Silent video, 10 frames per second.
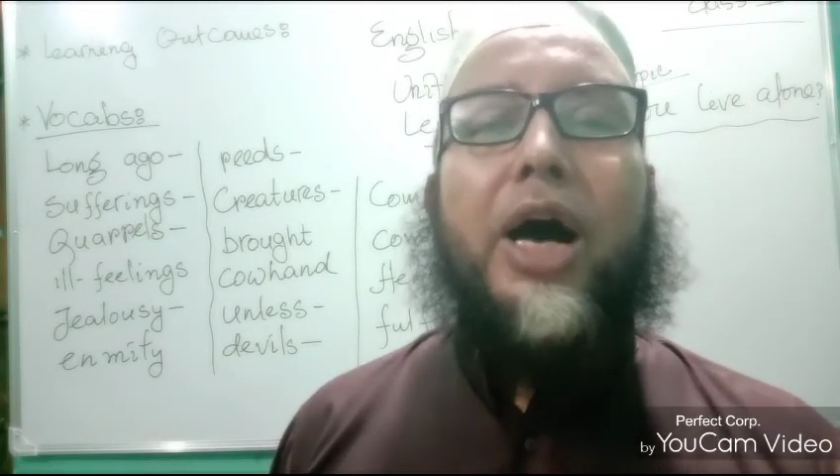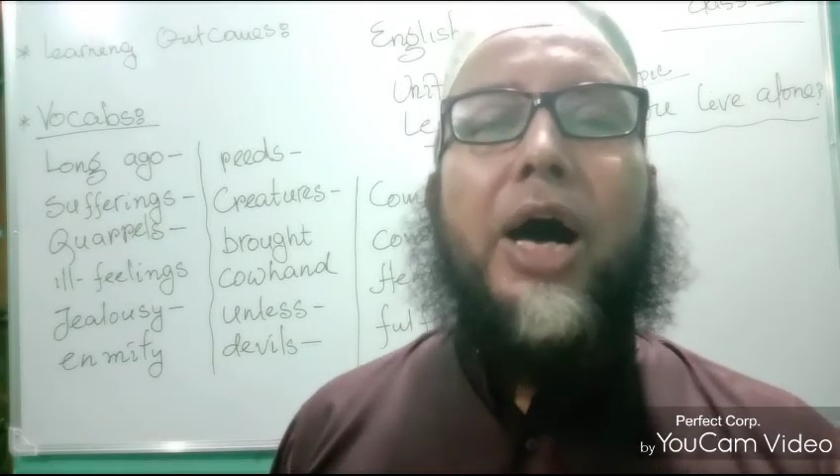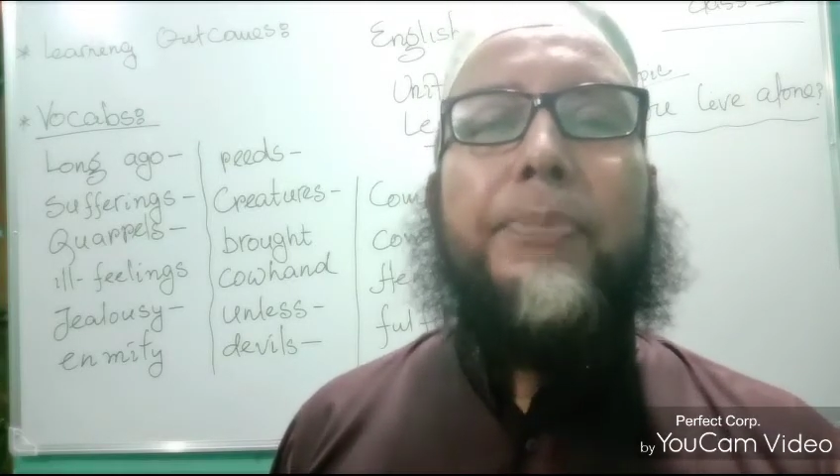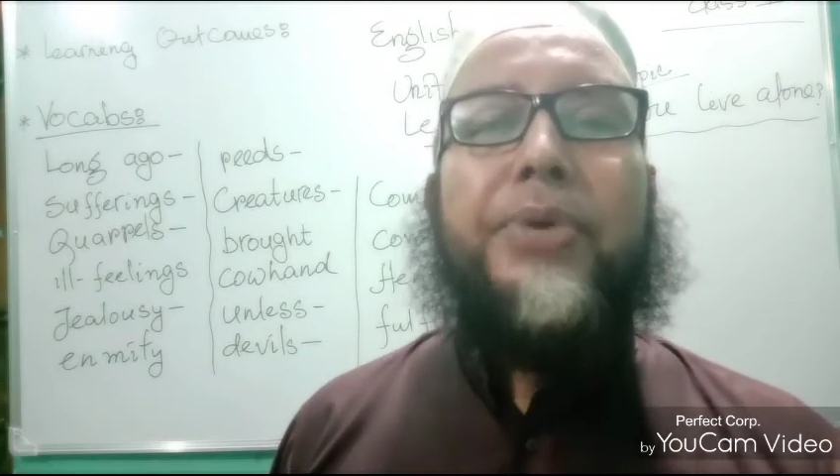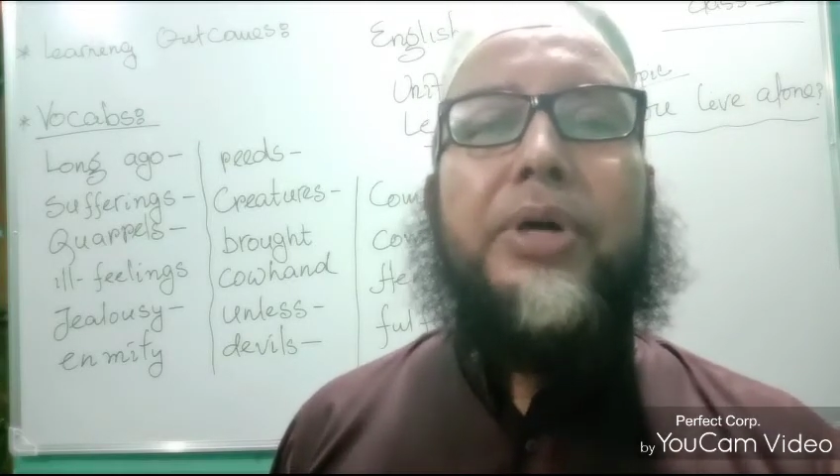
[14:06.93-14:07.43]

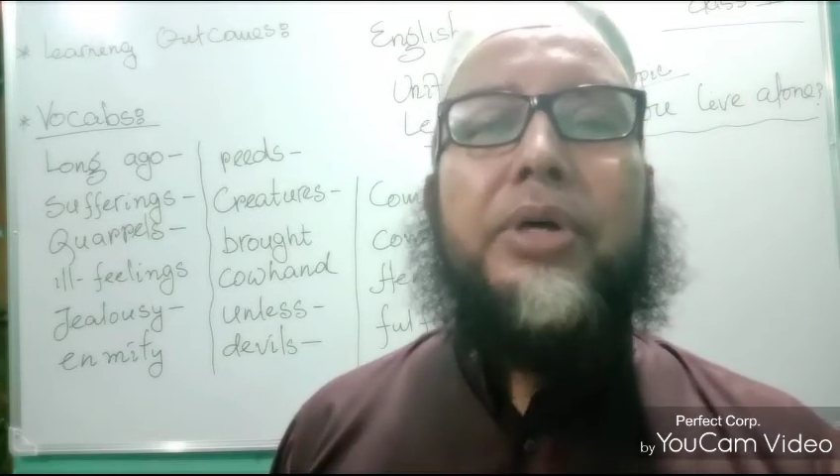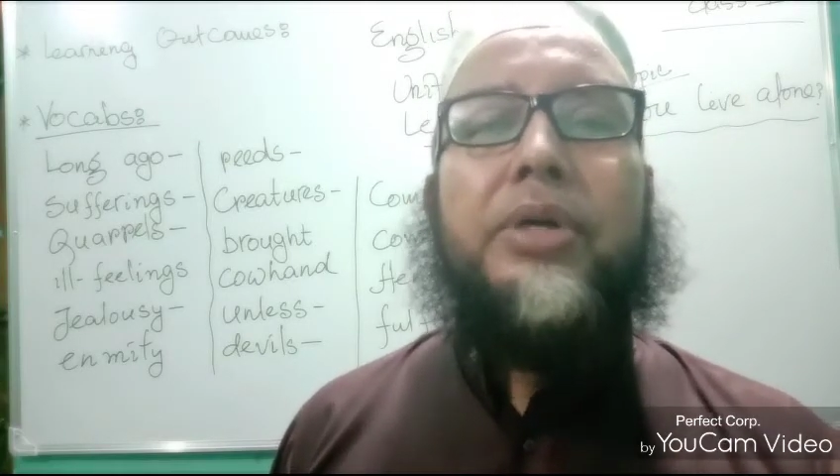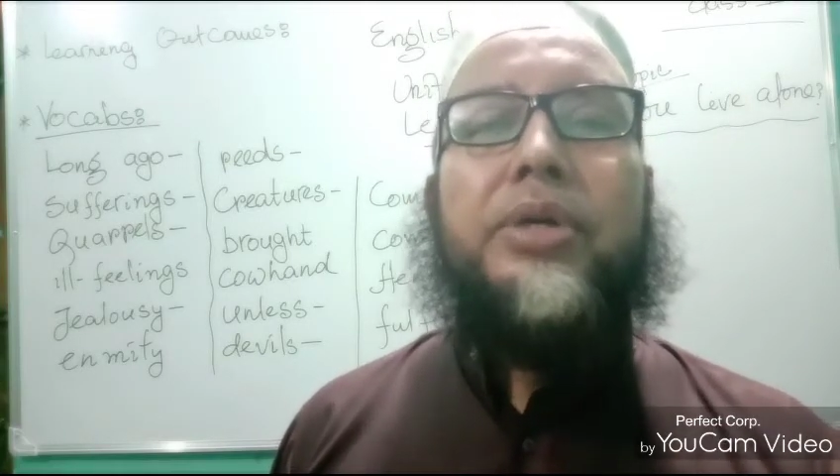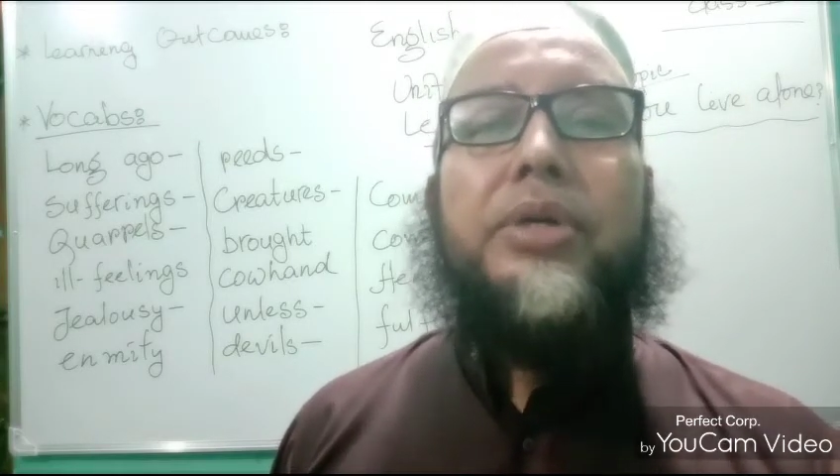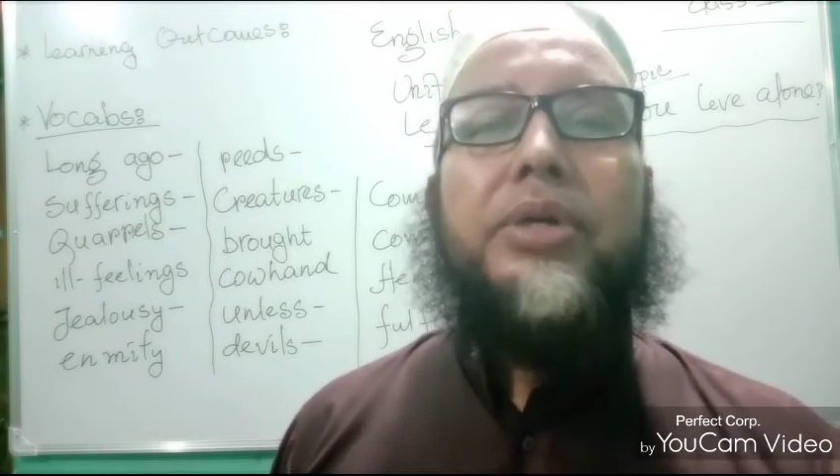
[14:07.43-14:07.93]

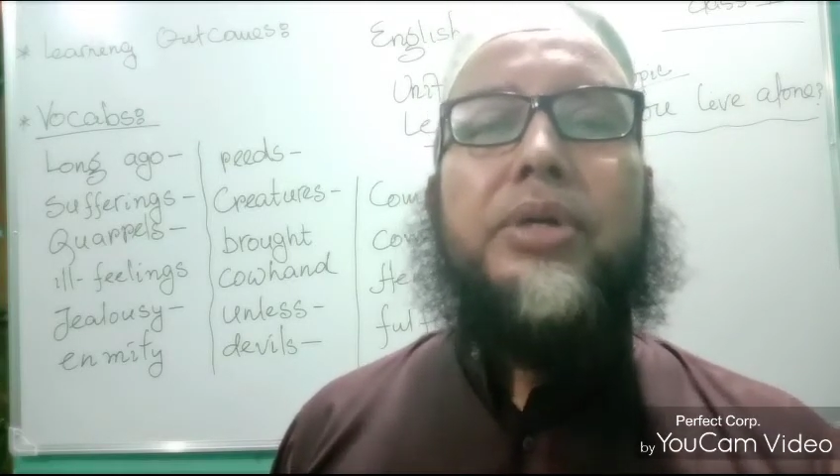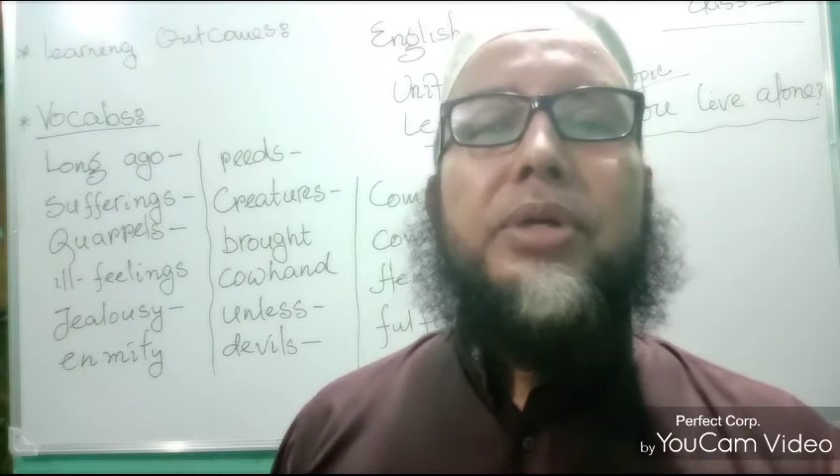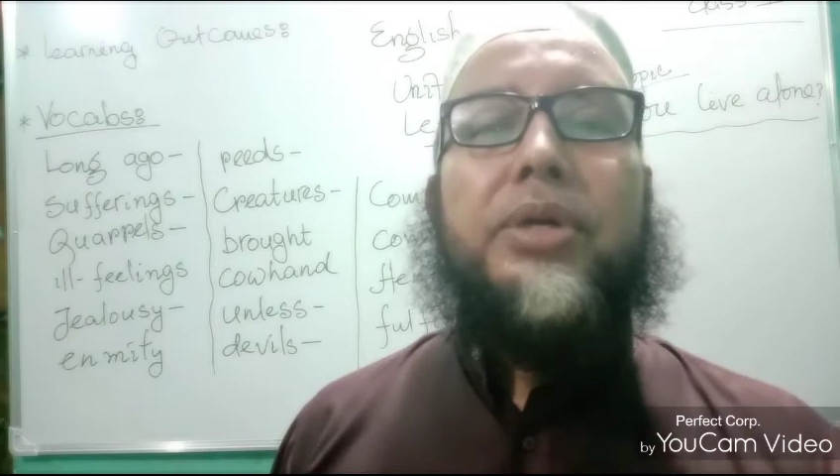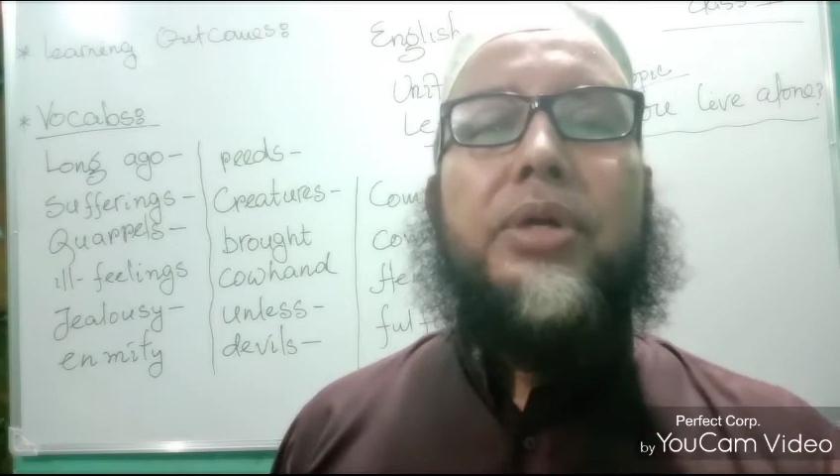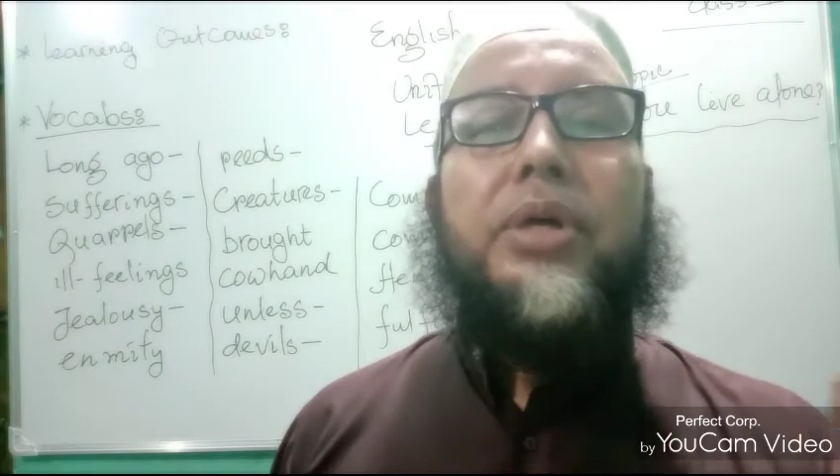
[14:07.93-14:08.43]
After
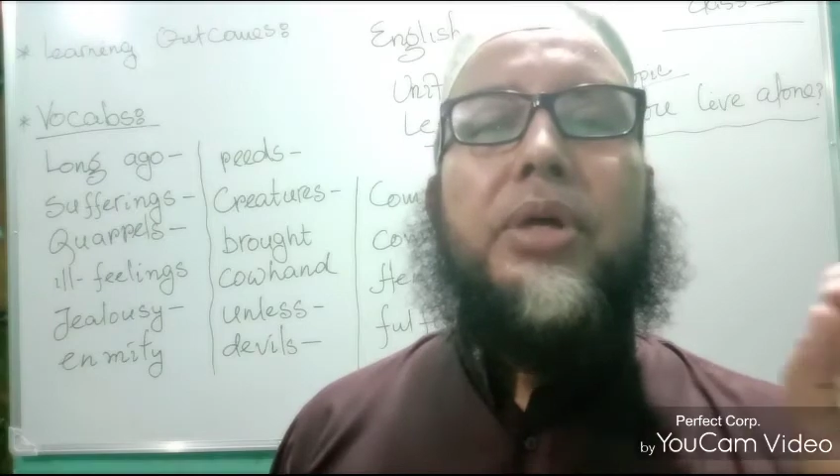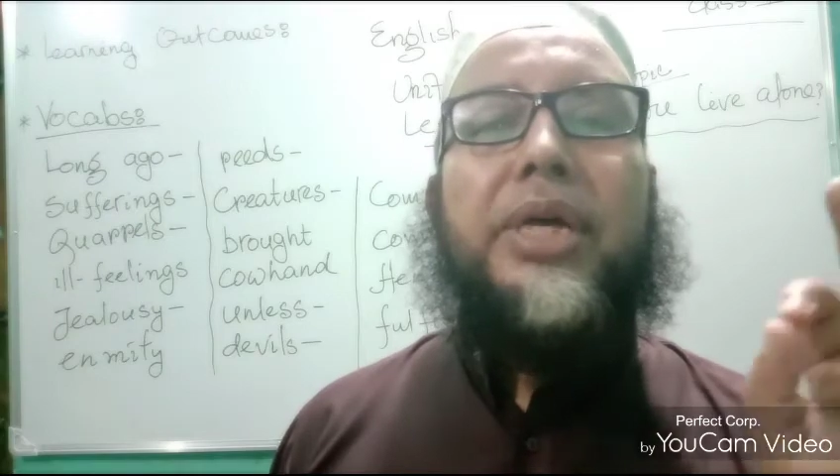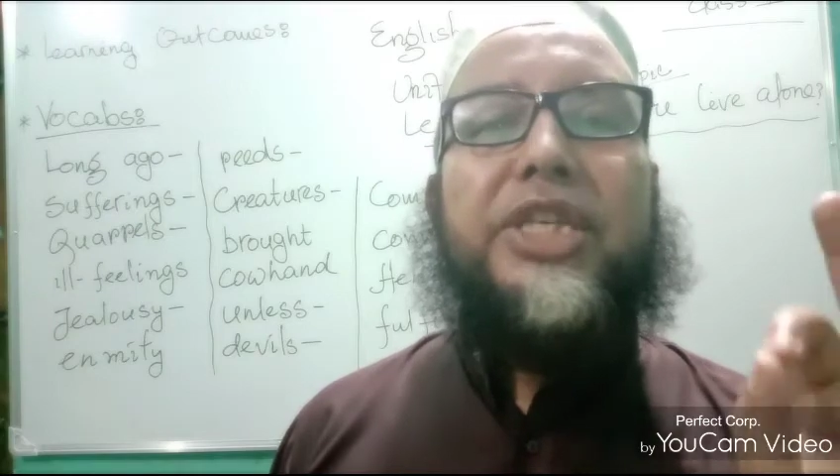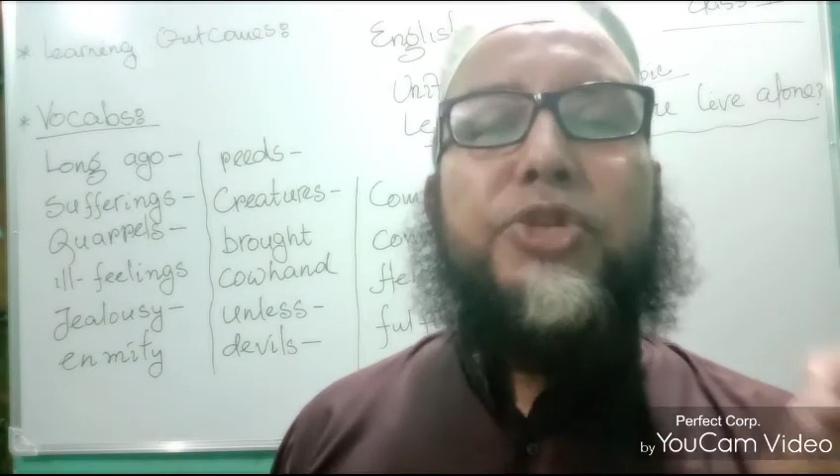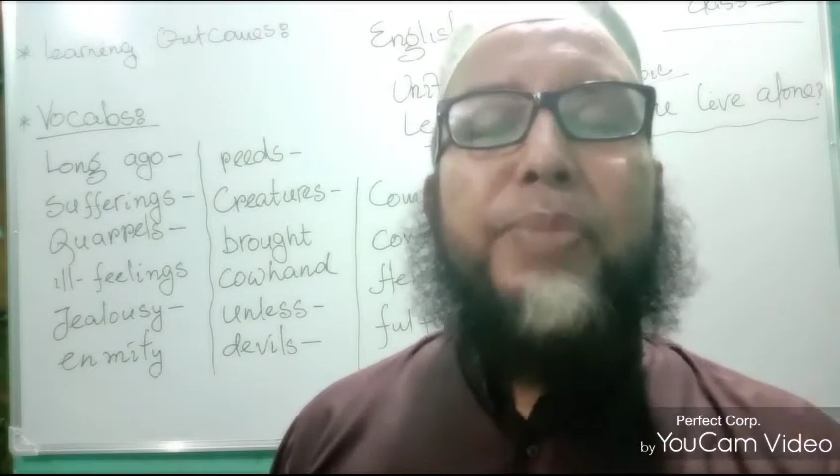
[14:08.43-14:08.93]

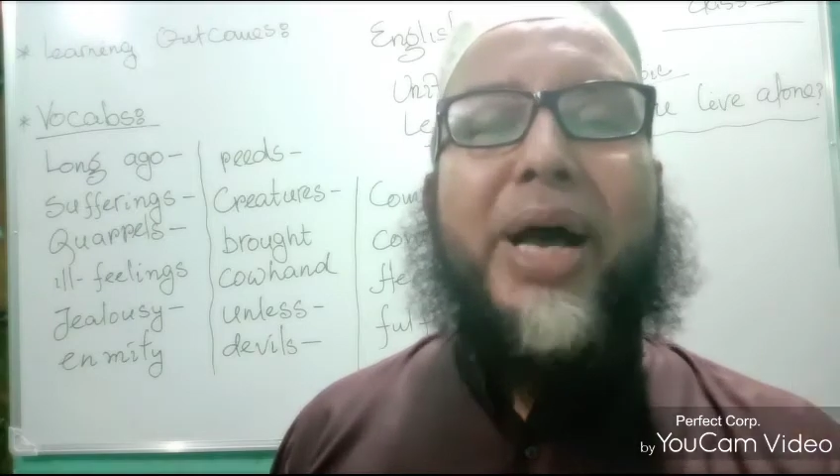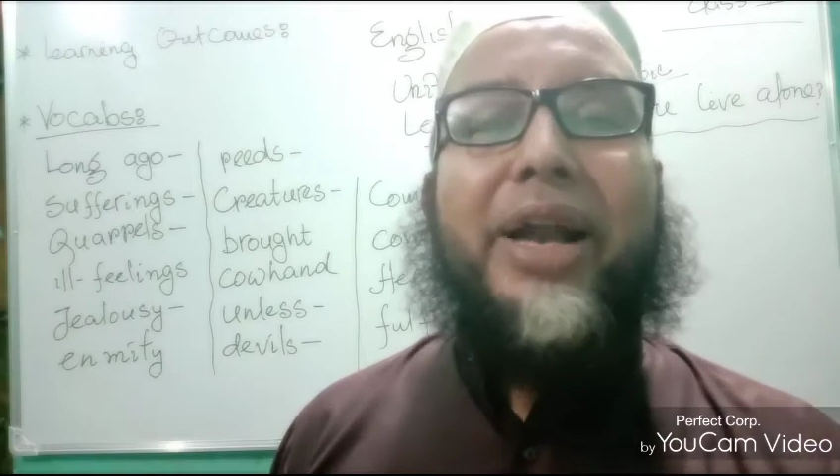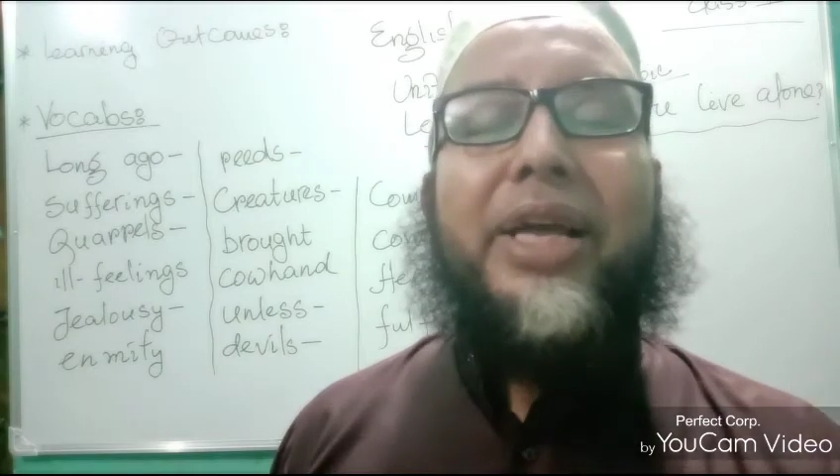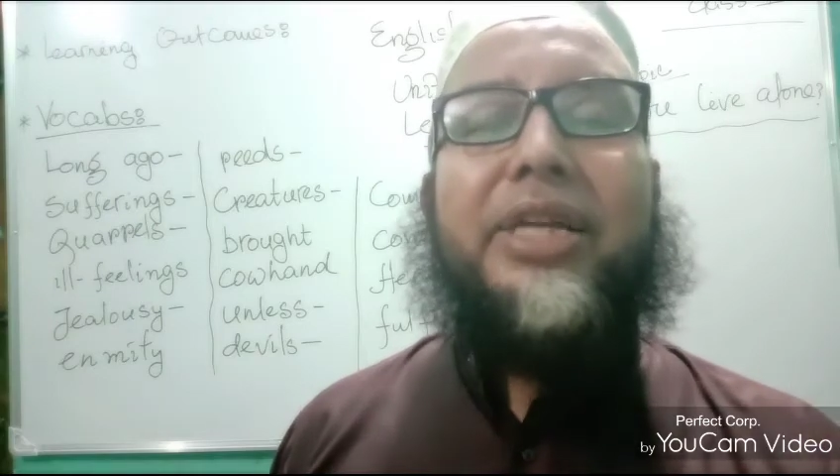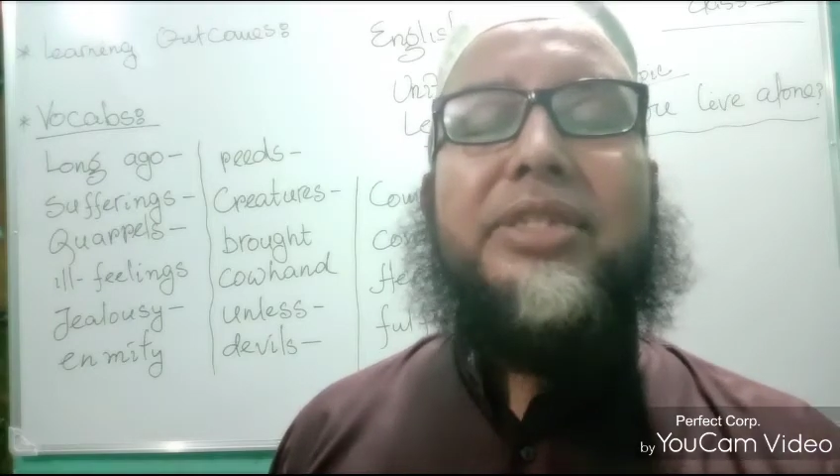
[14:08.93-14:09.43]
he's
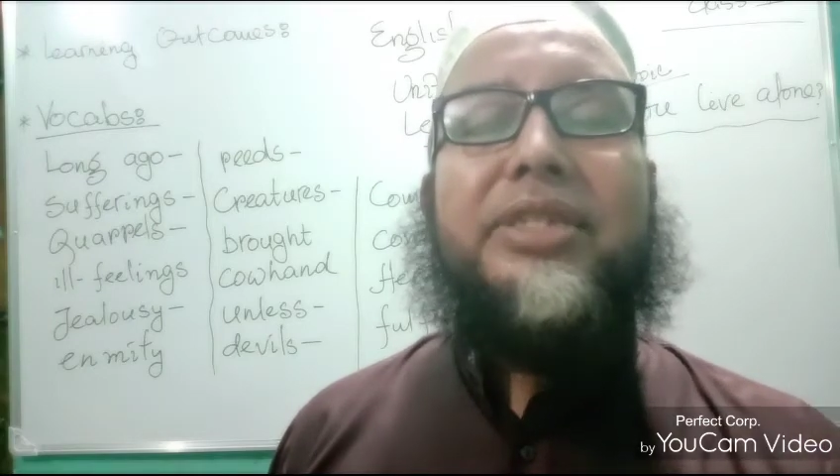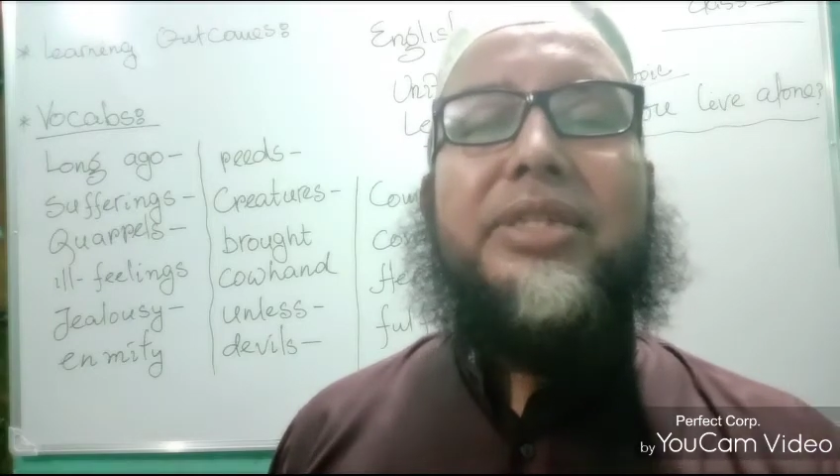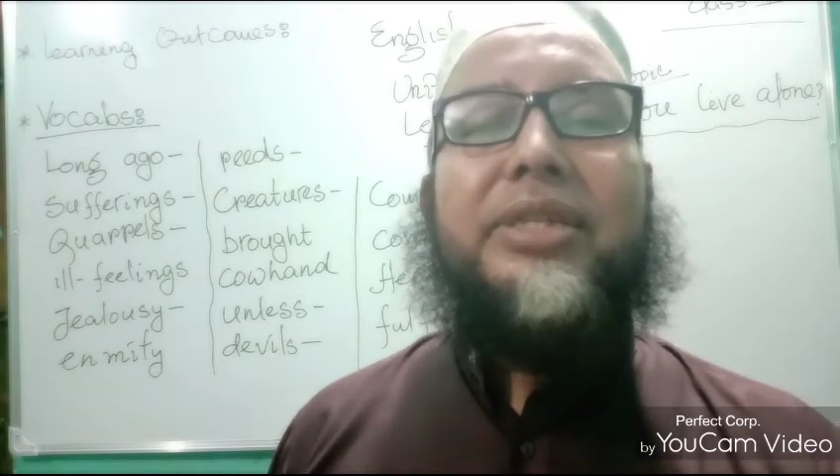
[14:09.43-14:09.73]
married,